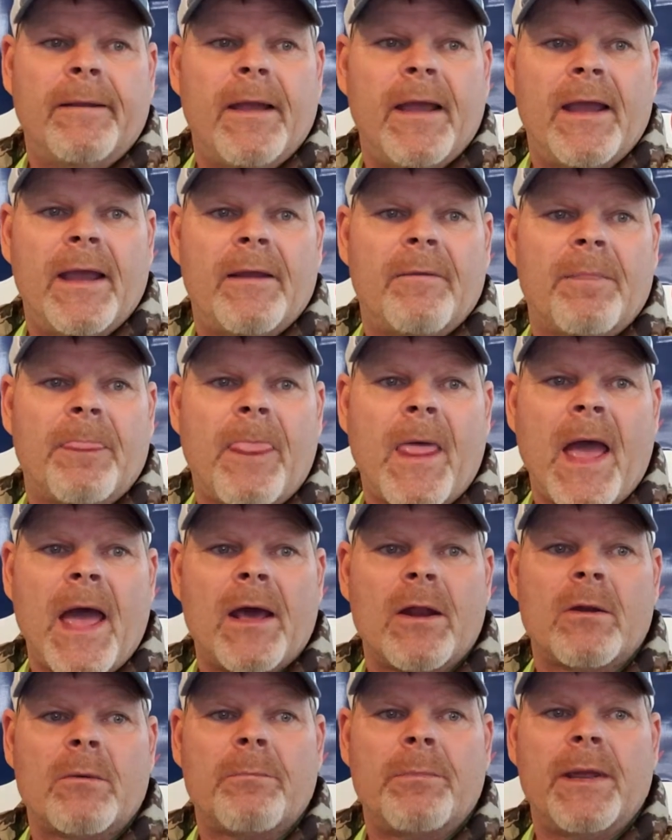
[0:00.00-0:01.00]
And
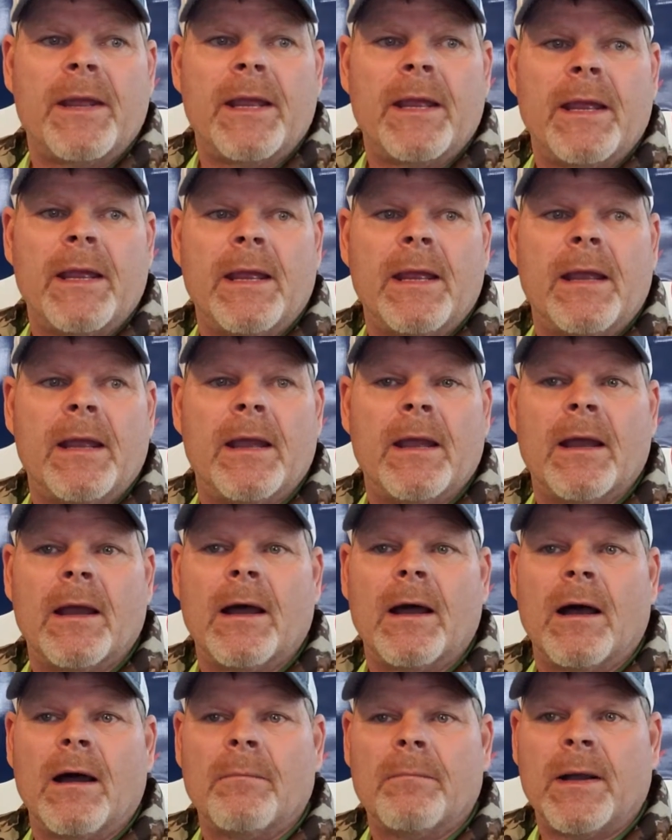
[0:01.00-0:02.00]
that'll be
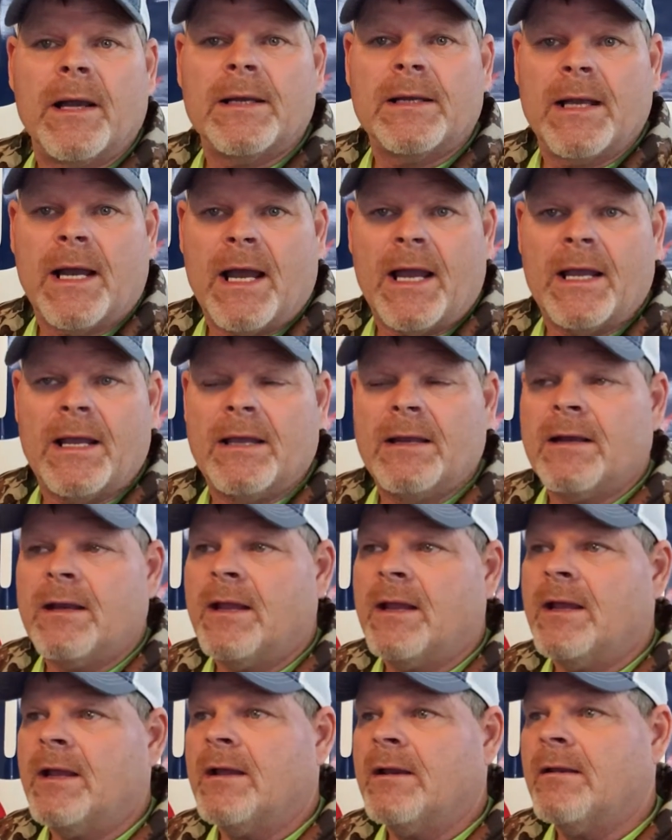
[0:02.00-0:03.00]
my diet.
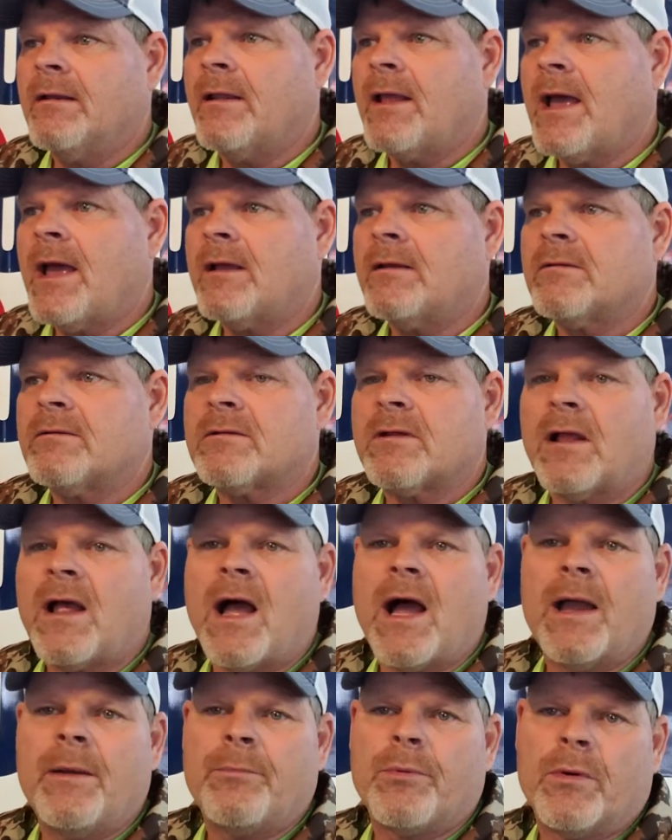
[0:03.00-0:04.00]
And that's a
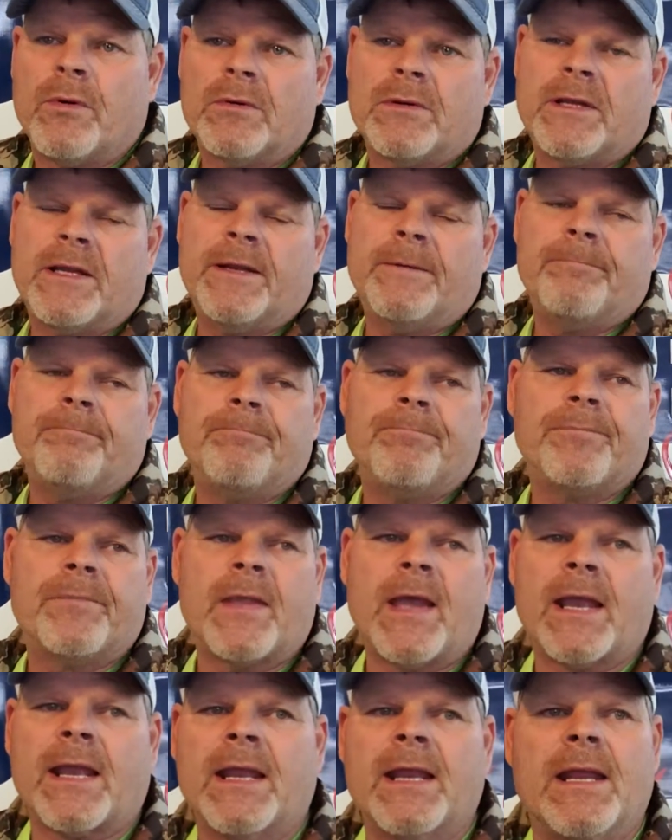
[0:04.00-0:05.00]
high protein
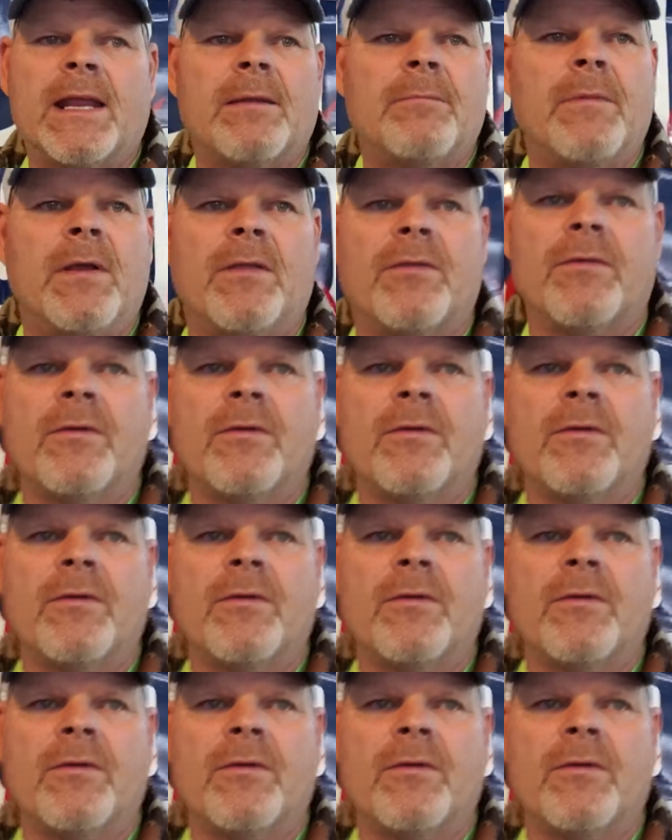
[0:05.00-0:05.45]
that can get me